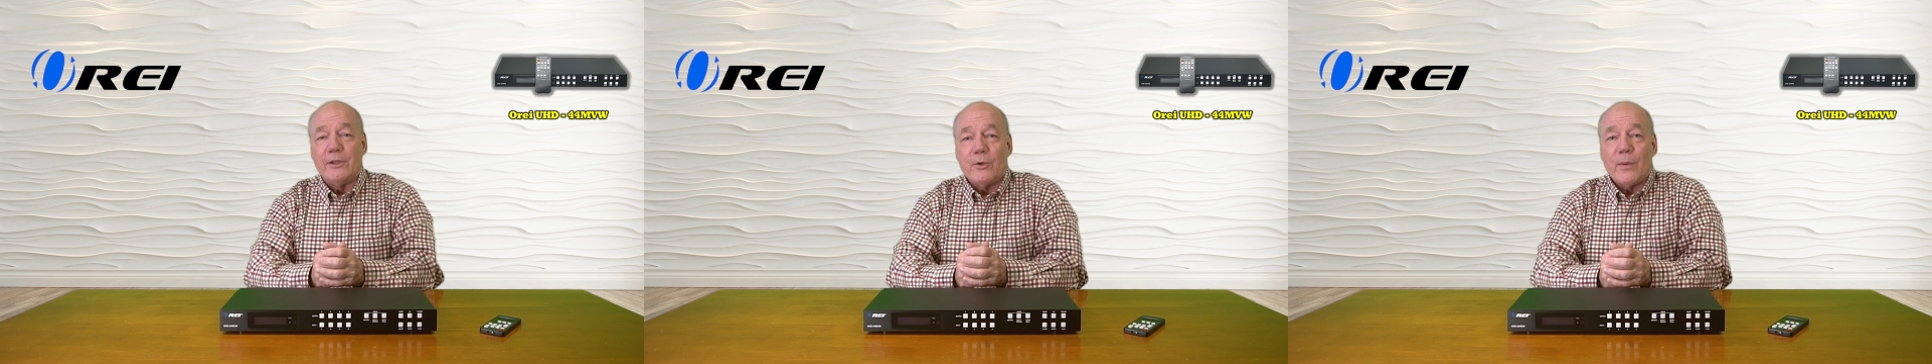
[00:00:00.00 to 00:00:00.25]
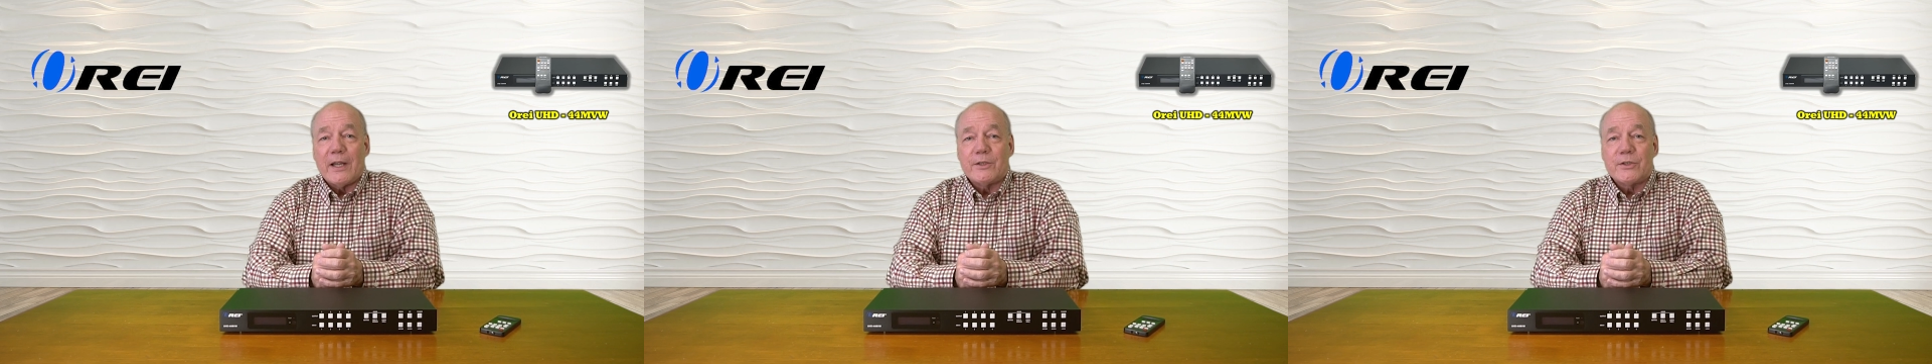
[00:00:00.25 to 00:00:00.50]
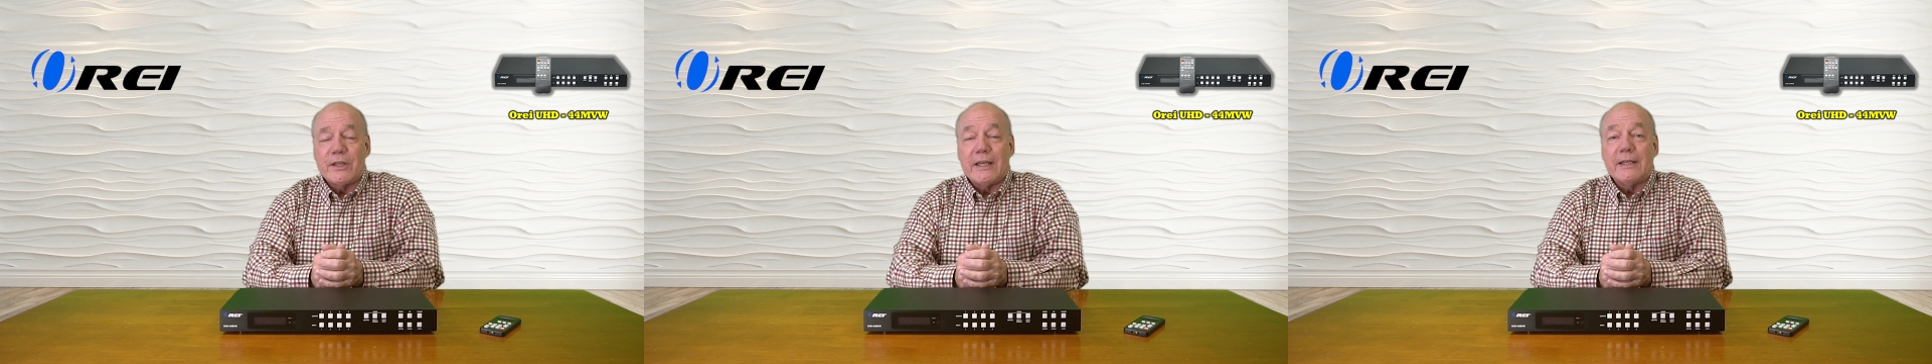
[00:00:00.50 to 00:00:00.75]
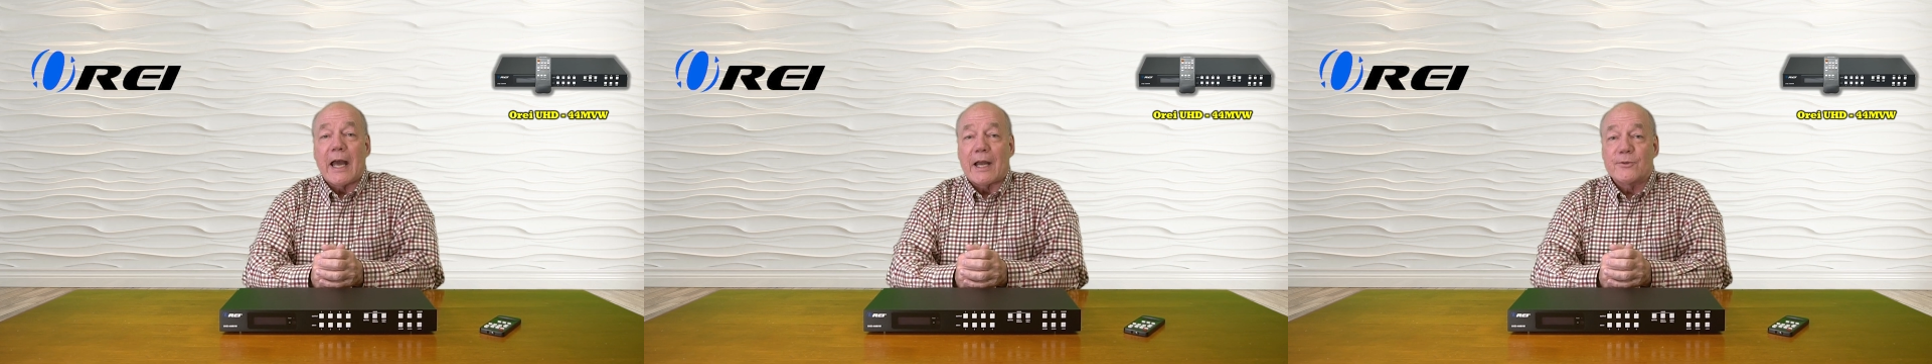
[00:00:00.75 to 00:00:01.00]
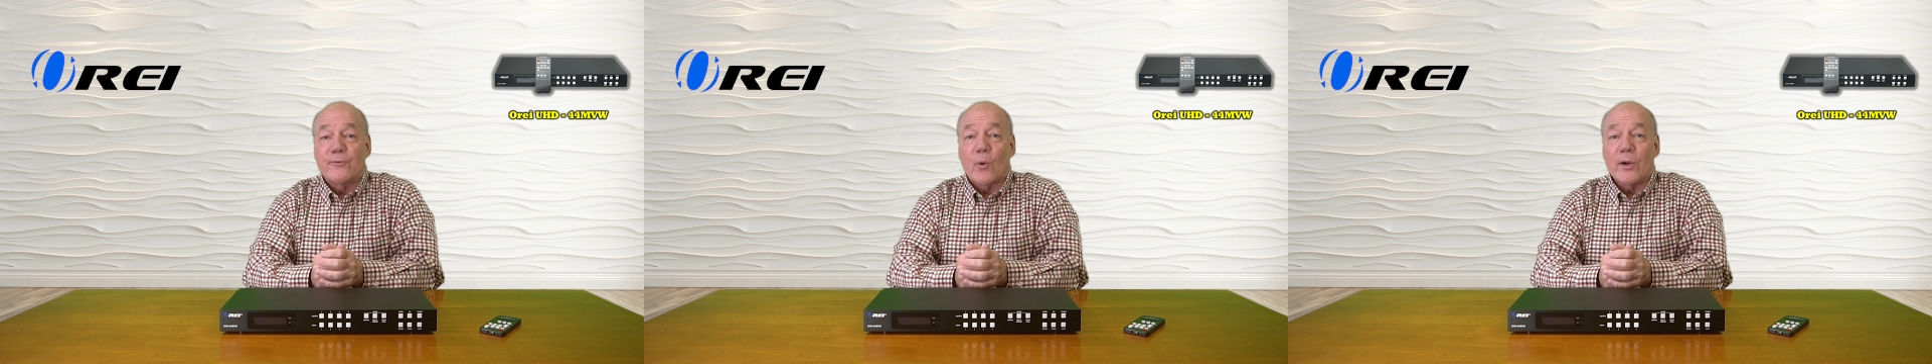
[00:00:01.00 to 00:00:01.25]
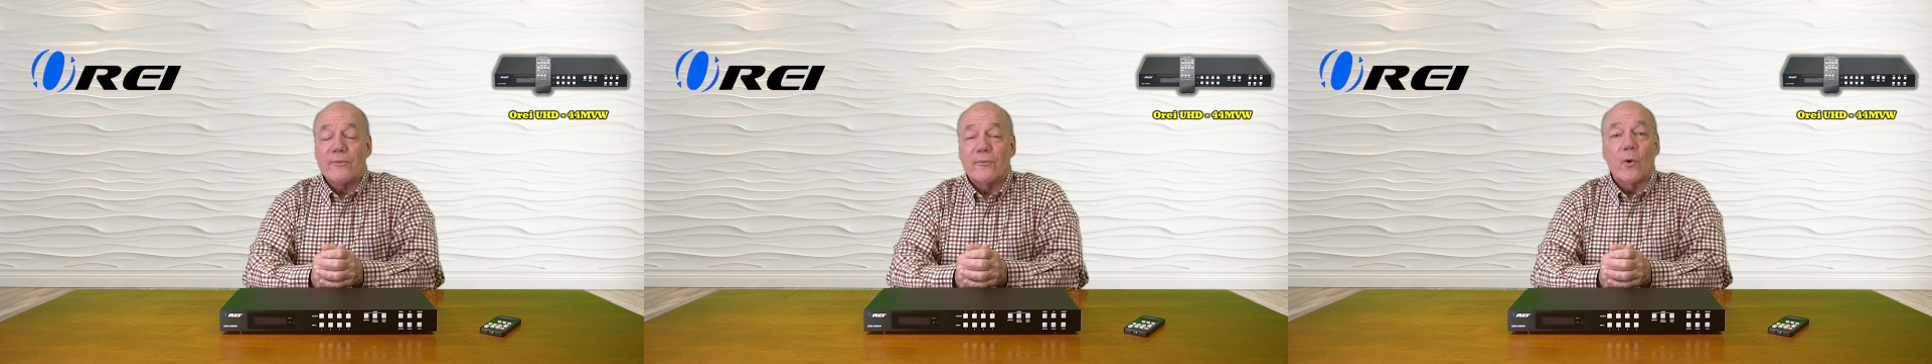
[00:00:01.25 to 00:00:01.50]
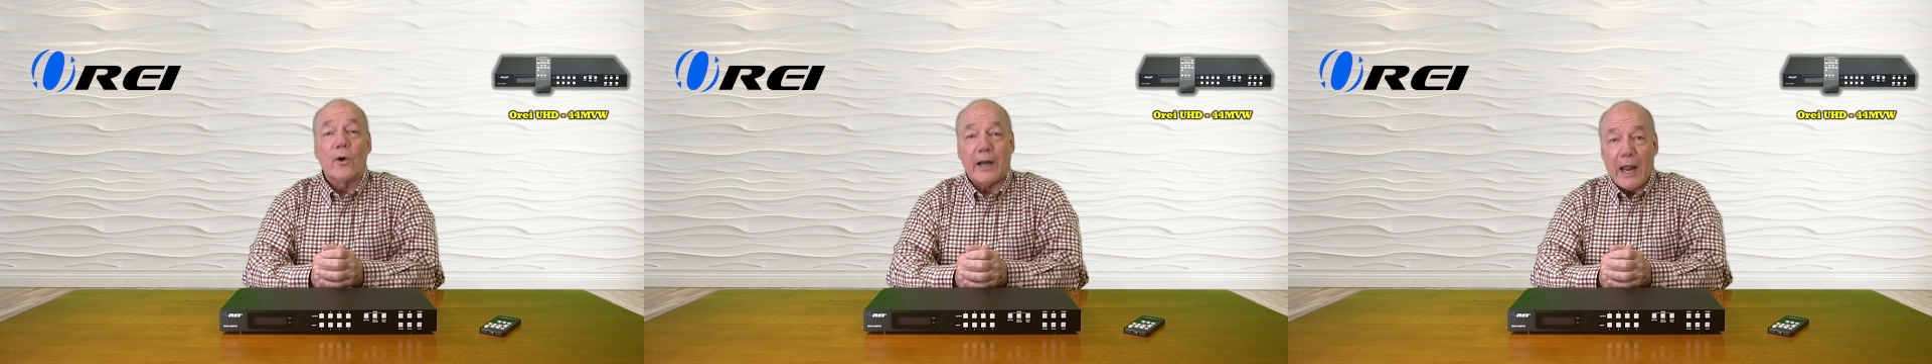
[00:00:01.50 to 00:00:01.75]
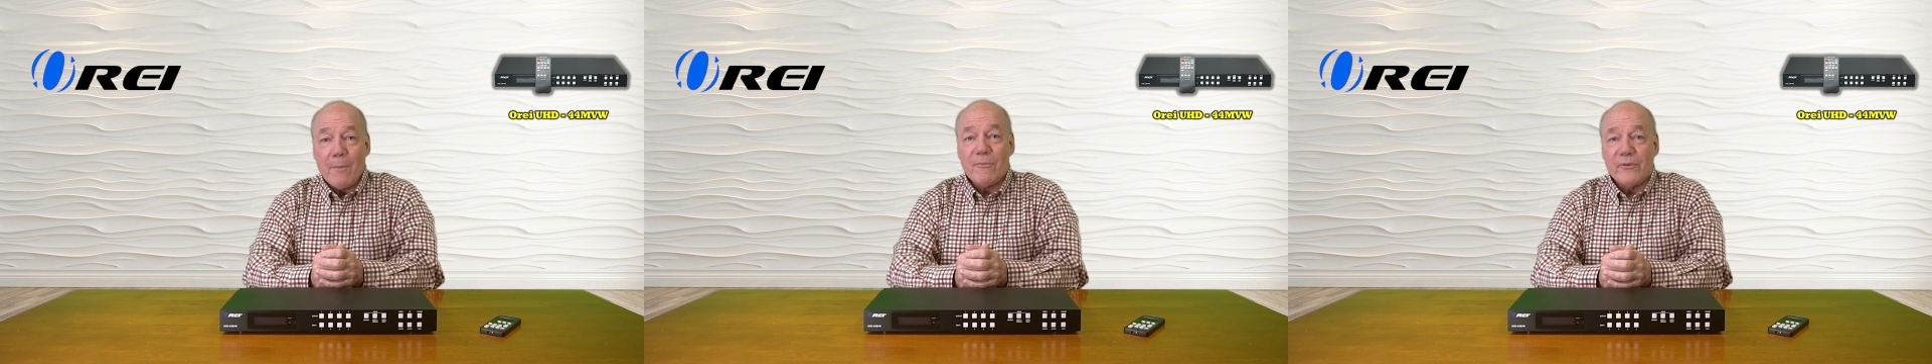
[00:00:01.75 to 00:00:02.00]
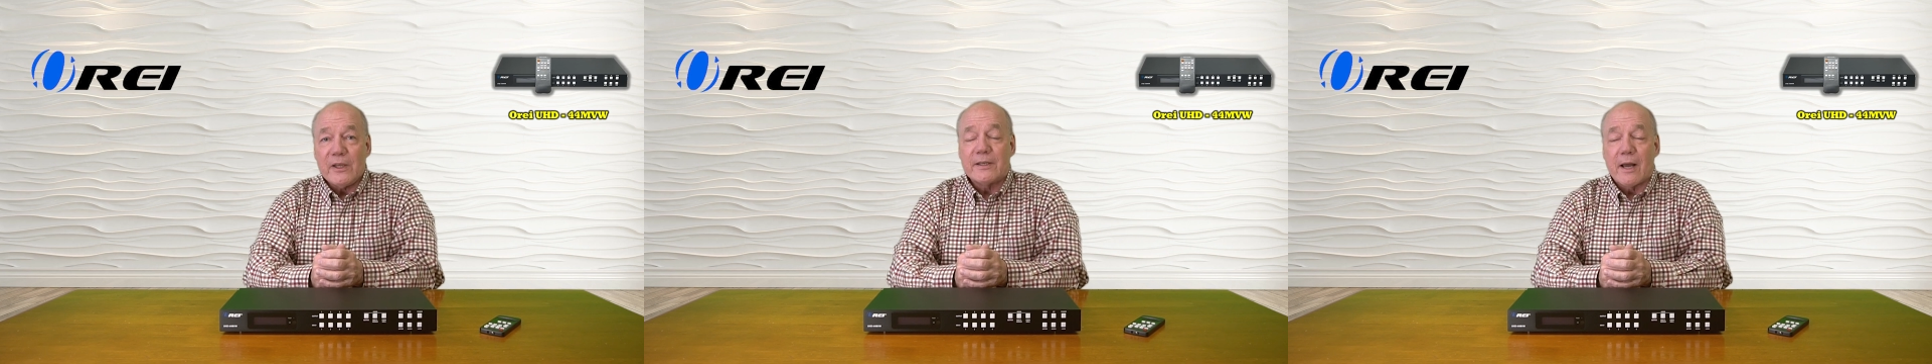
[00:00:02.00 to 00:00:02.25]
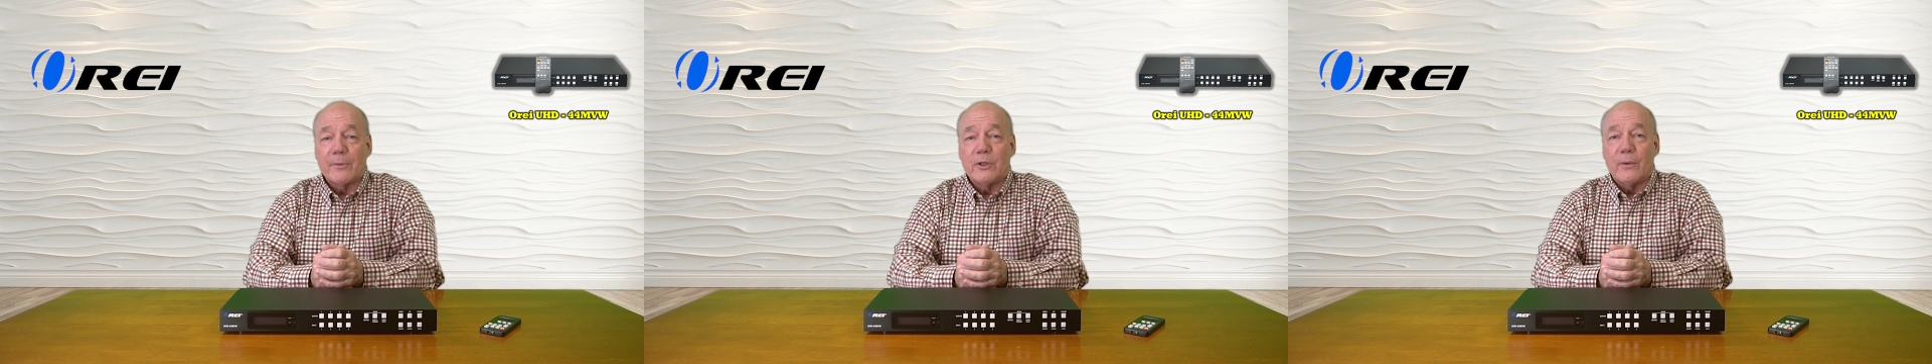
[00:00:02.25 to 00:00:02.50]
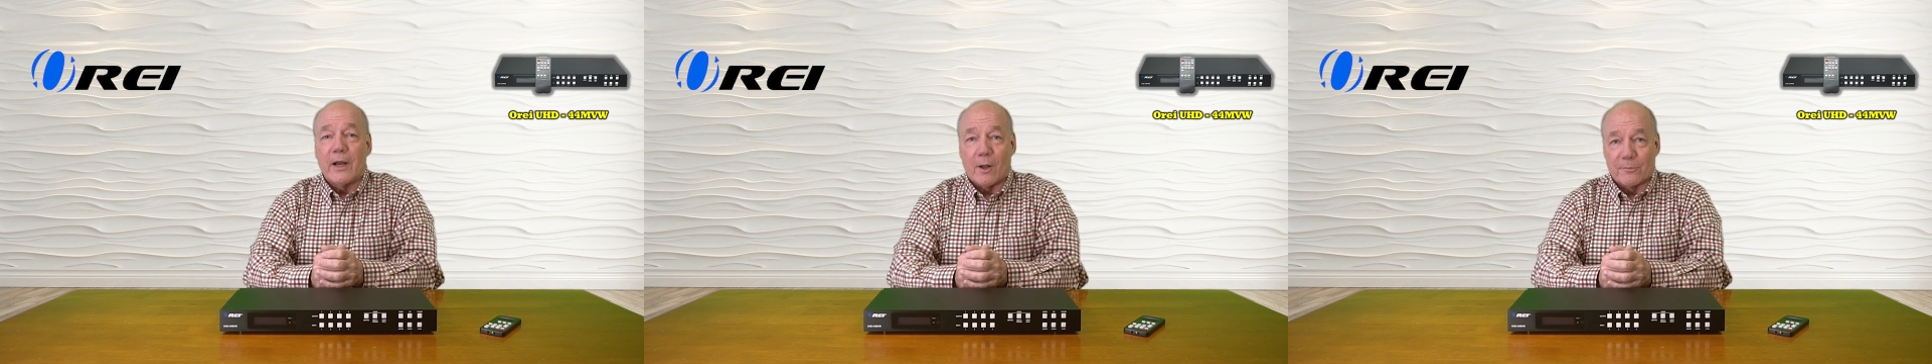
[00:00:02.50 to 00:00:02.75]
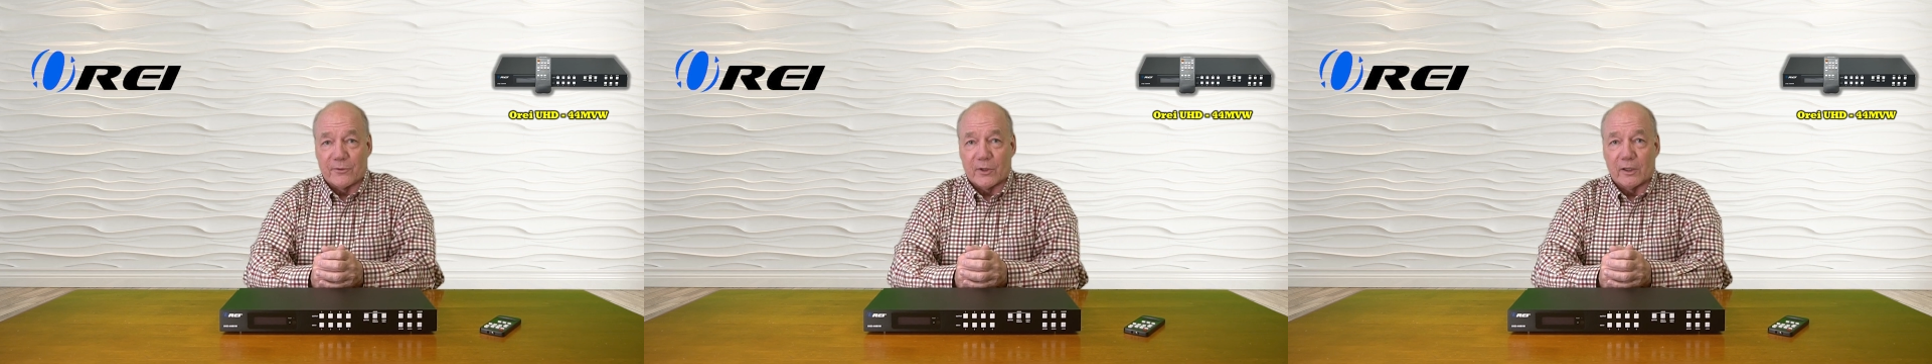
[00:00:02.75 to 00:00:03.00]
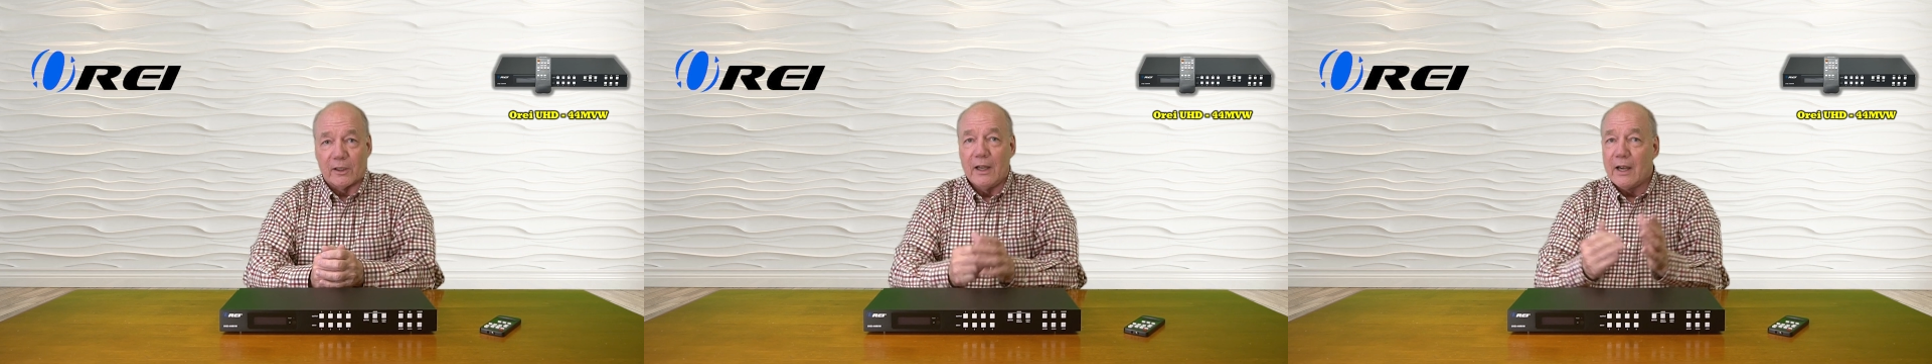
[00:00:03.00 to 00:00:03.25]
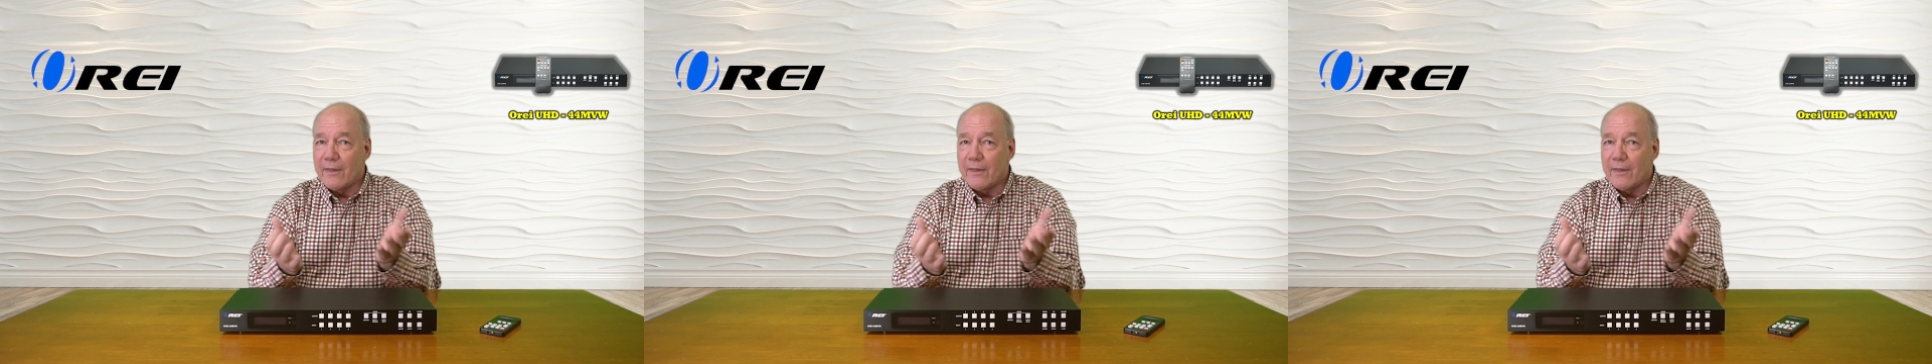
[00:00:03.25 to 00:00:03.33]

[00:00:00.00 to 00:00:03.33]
UHD-44 MVW helpful.